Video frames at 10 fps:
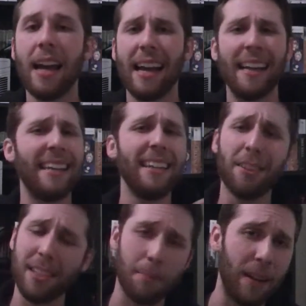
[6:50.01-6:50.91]
And he
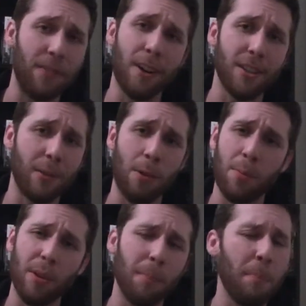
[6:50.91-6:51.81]
looks at Ben Foster at one
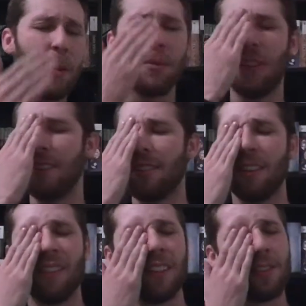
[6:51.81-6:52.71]
point. Ben Foster,
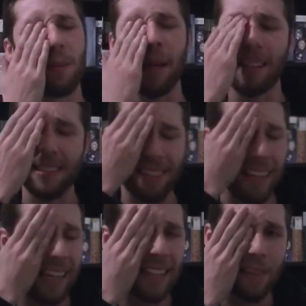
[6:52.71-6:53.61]
I felt so bad because it's
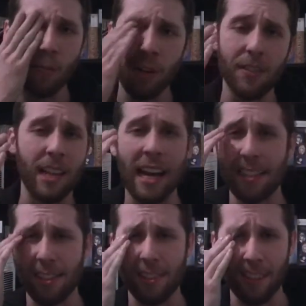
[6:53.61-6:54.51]
like one of his
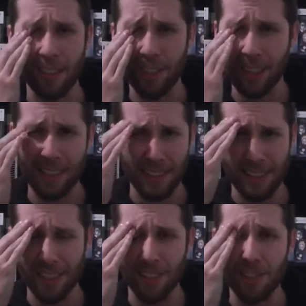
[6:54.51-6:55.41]
eyes is starting to shut because
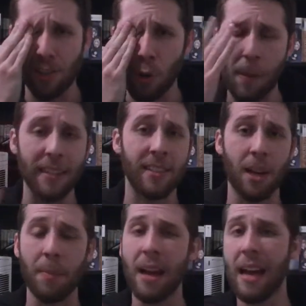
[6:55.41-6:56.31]
he's just so messed
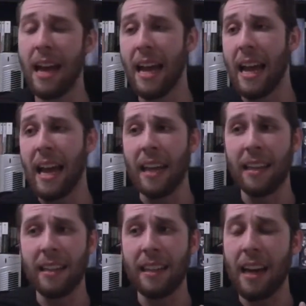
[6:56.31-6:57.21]
up,
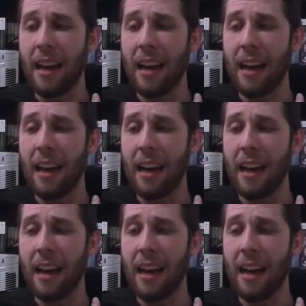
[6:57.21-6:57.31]
and